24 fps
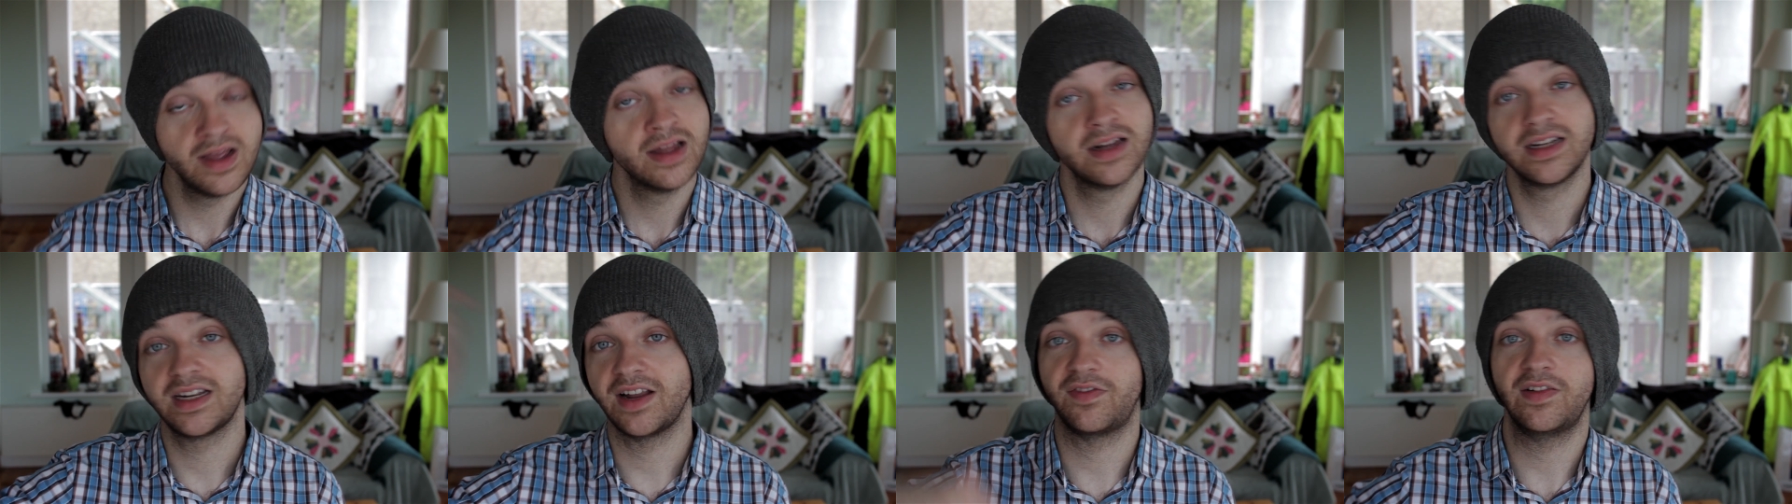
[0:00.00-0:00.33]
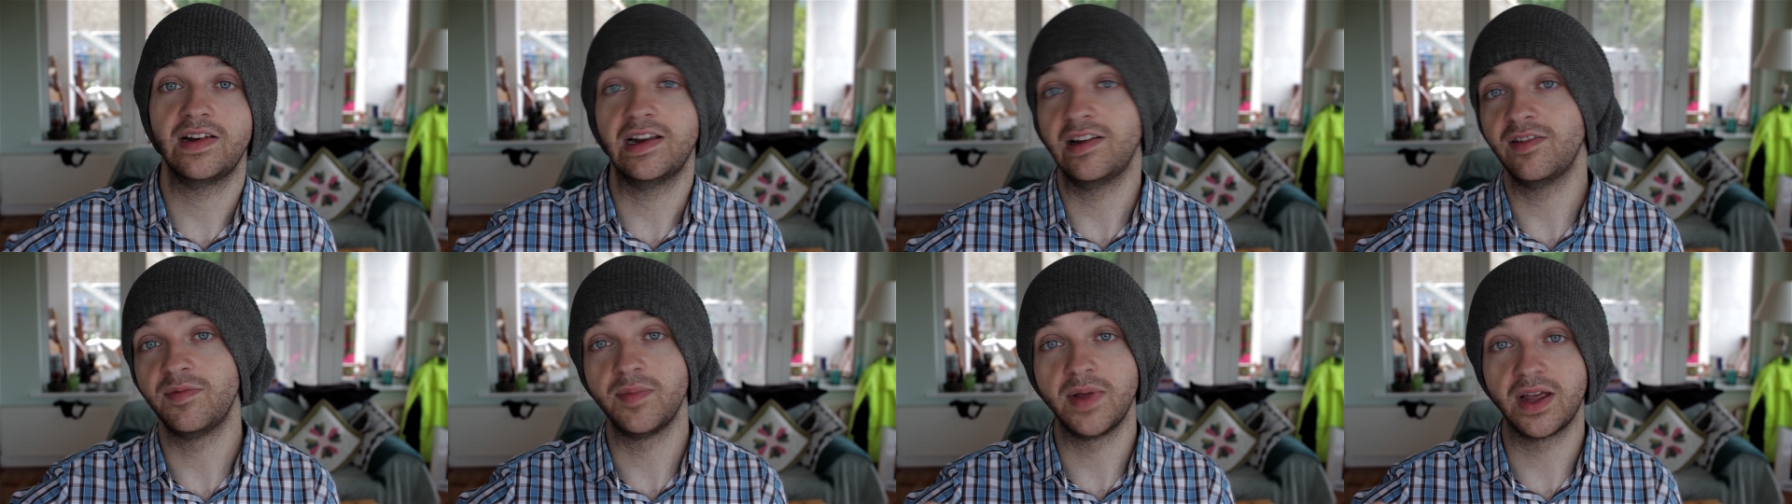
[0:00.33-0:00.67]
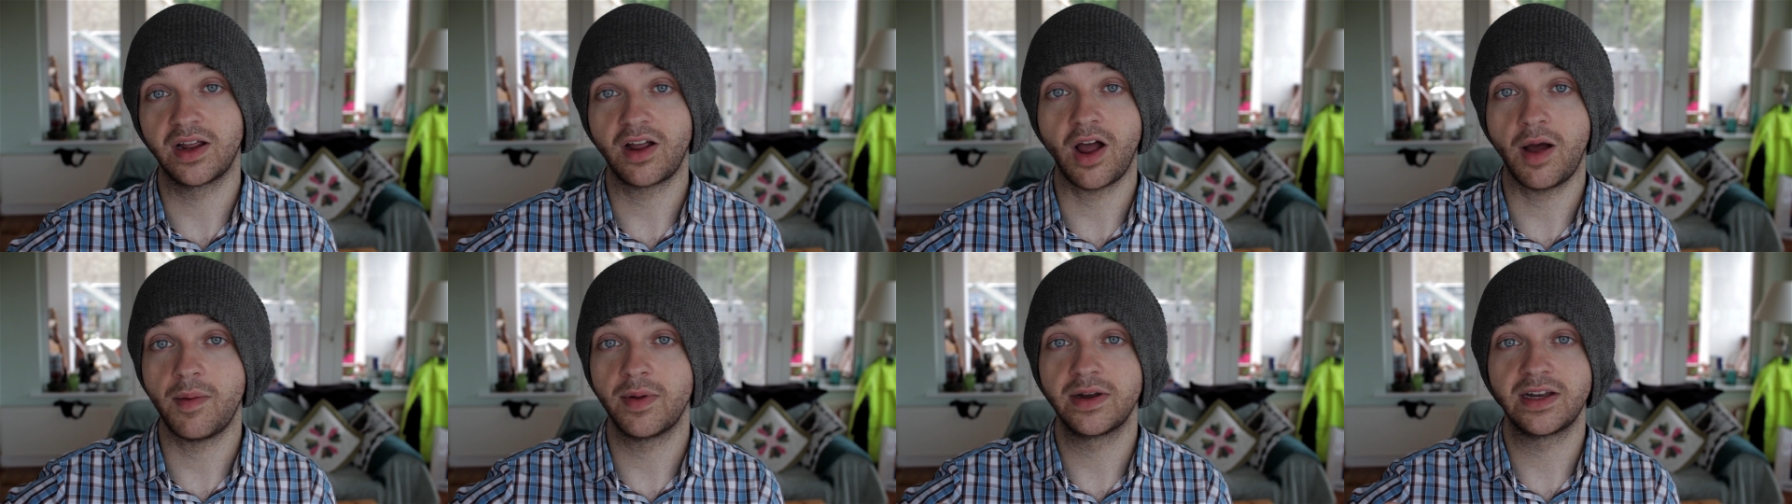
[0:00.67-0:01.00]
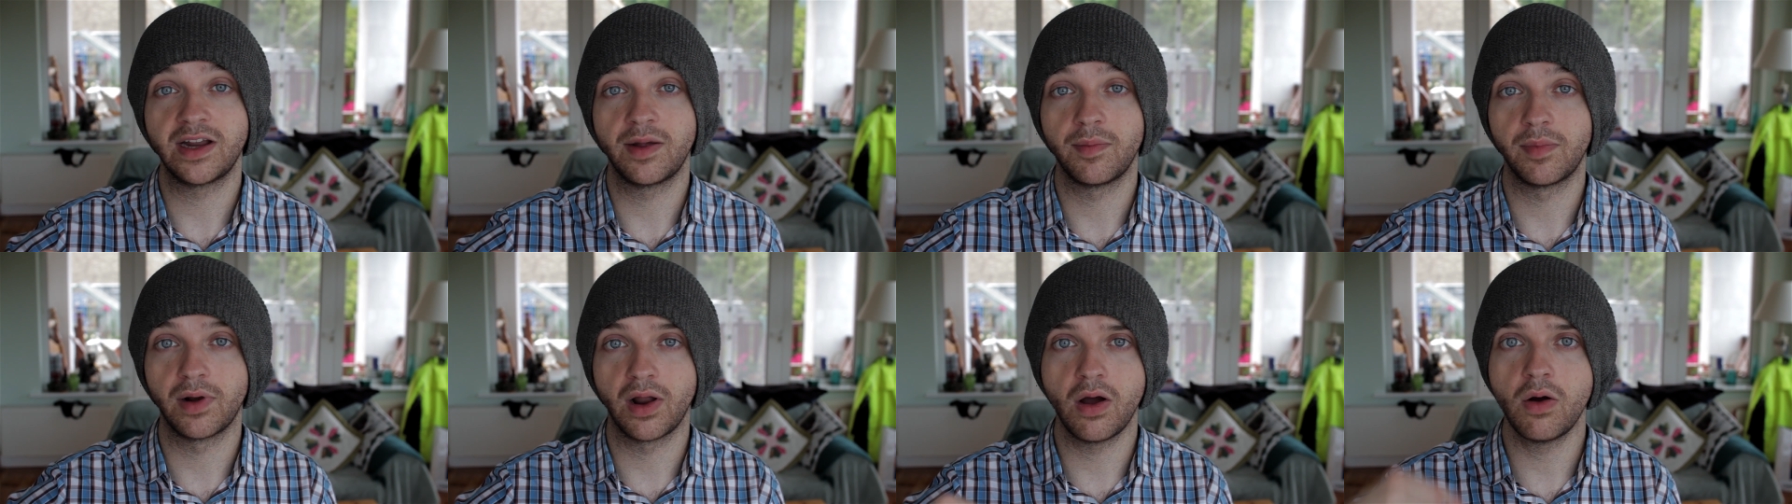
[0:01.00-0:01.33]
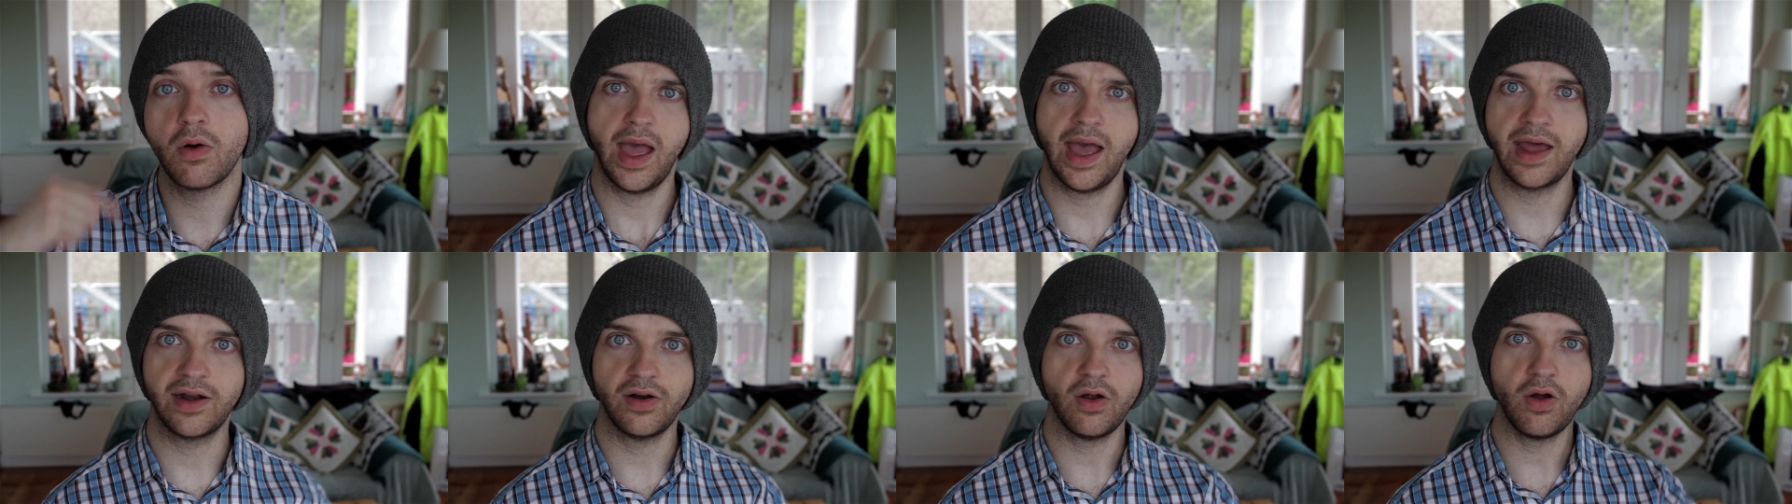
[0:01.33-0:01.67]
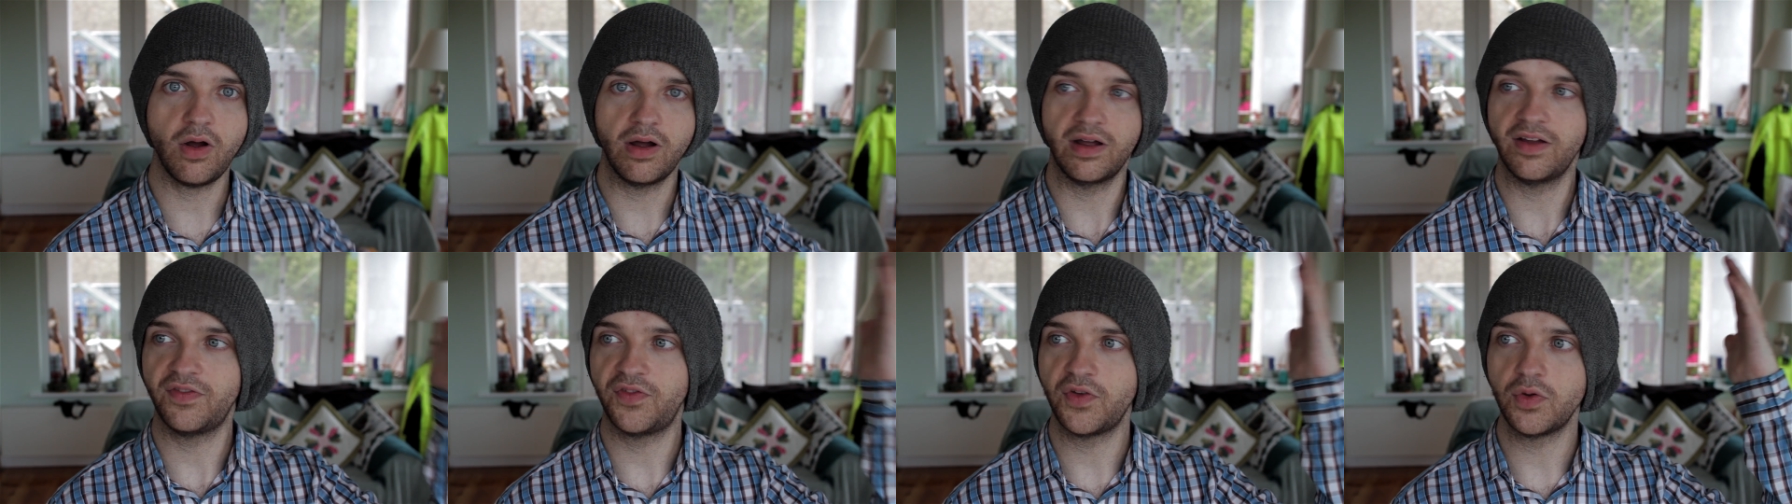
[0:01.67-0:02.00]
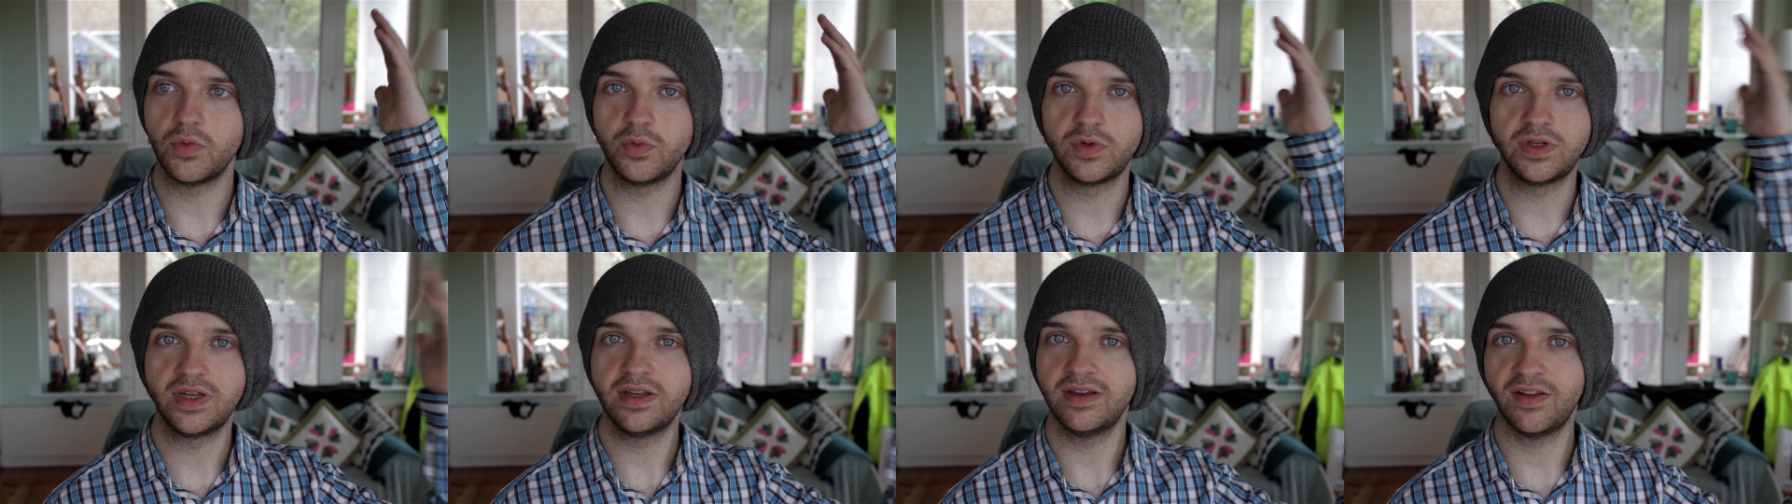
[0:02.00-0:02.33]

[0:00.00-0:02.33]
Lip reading: definitely leave me a comment down below. And if you